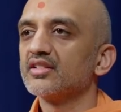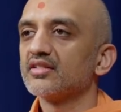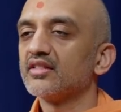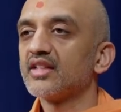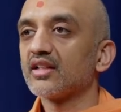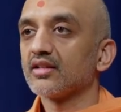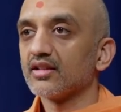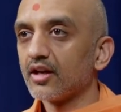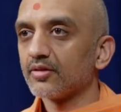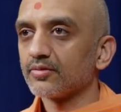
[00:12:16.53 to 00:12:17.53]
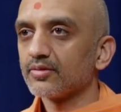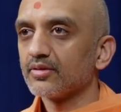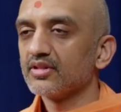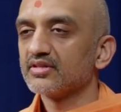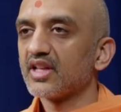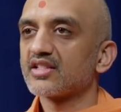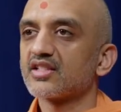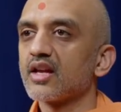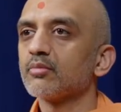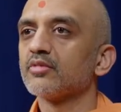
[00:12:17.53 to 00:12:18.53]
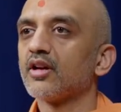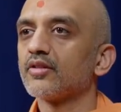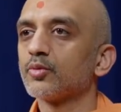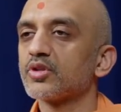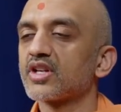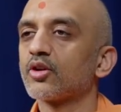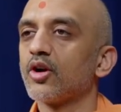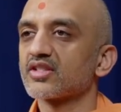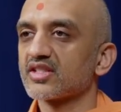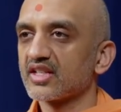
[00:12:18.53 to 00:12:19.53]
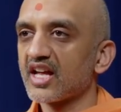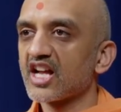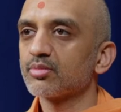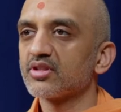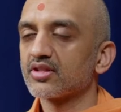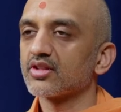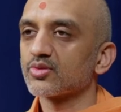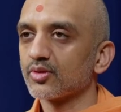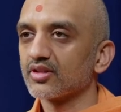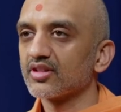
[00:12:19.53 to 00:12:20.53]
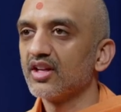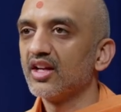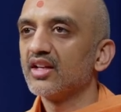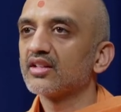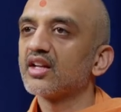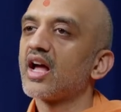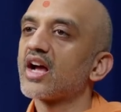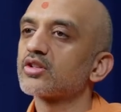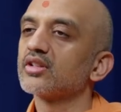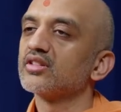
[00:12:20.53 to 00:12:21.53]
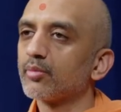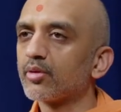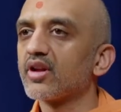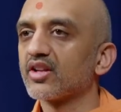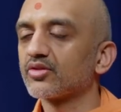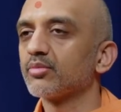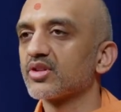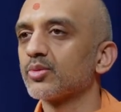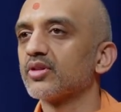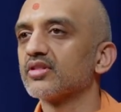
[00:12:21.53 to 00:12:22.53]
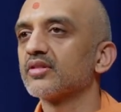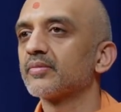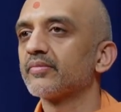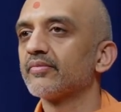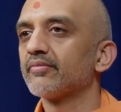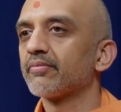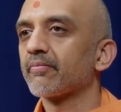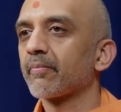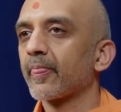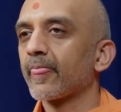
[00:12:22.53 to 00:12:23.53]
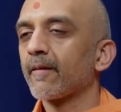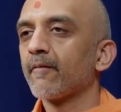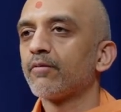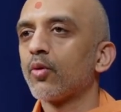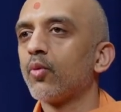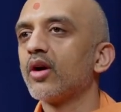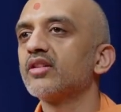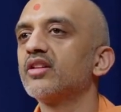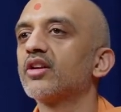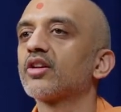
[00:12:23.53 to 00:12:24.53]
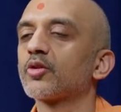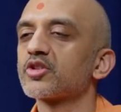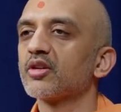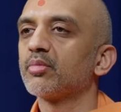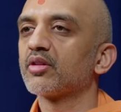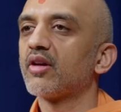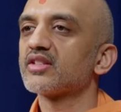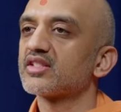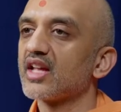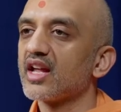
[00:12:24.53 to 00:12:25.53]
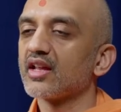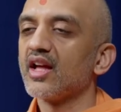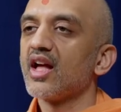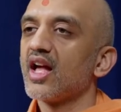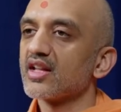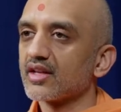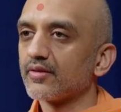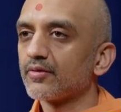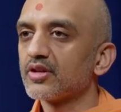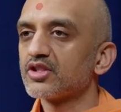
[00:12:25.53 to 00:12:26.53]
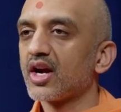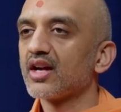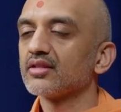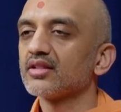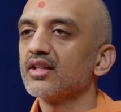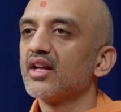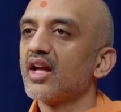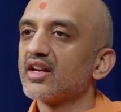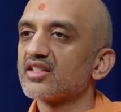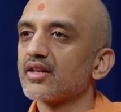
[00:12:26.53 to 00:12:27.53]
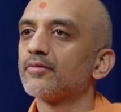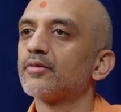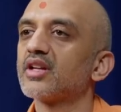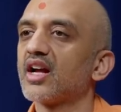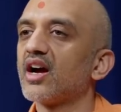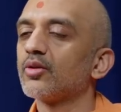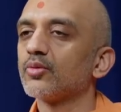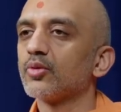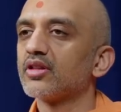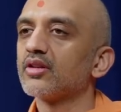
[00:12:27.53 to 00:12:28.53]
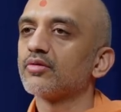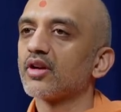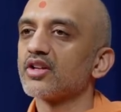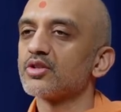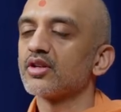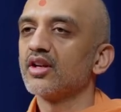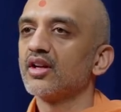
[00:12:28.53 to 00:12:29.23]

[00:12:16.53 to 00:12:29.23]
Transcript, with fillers: then that love, that same love which can cause us attachment to this world, can actually liberate us from this world. For one year, Krishna Bhagwan stayed as every child and as every cow within Vraj.